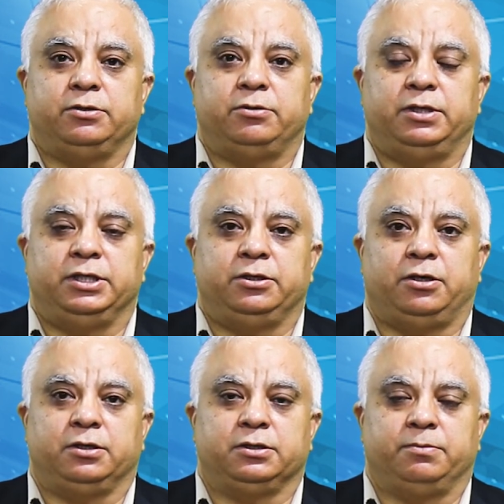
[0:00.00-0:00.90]
only
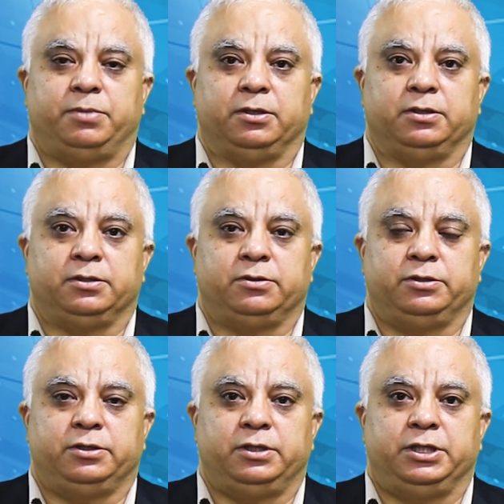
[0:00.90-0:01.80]
talks about the
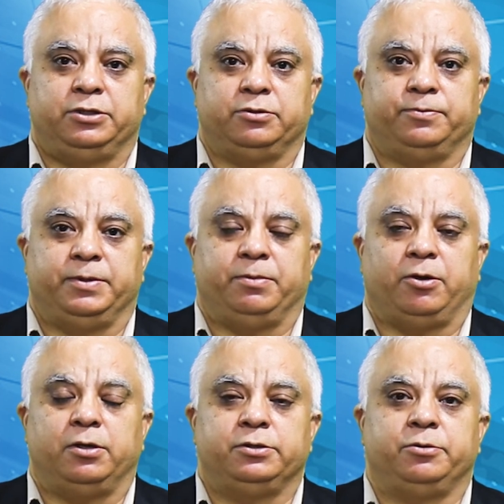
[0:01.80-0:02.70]
social issues, we
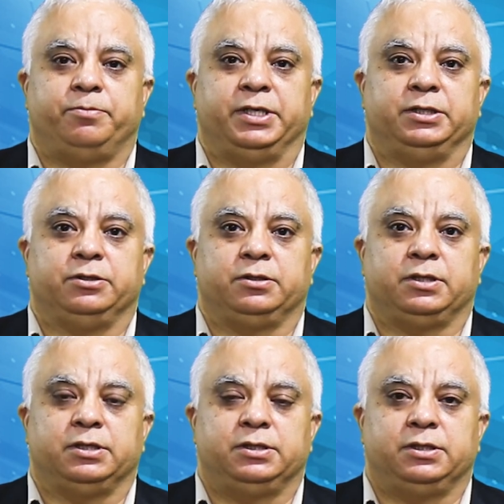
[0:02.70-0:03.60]
also bring your
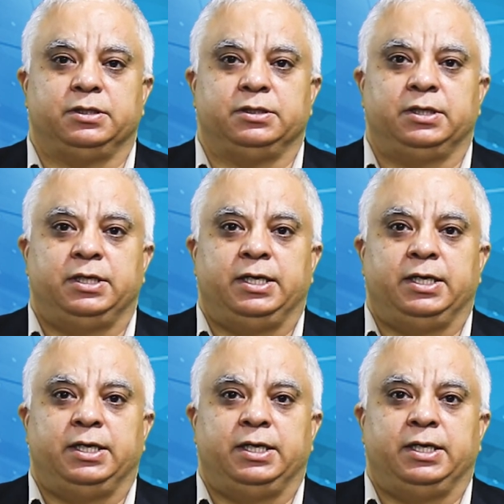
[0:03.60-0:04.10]
concerns